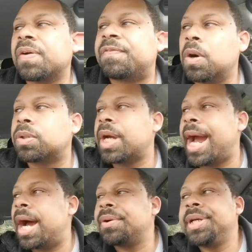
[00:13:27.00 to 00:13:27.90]
folks are
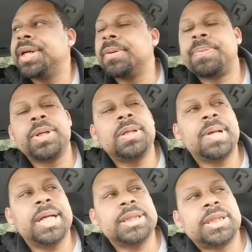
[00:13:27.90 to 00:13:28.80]
out here pretty
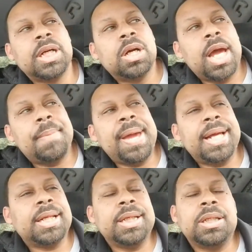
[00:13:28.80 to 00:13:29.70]
much, and
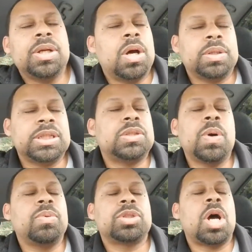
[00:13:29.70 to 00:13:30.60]
mainly, you know, this is
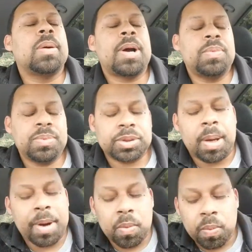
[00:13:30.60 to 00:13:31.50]
what we're talking about when we're
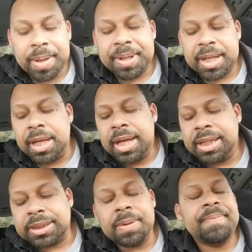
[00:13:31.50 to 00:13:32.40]
talking about women,
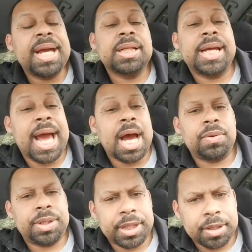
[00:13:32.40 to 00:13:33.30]
is they're mainly
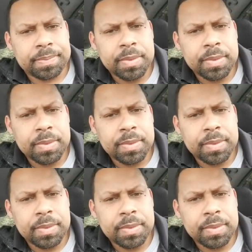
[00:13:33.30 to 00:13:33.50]
out here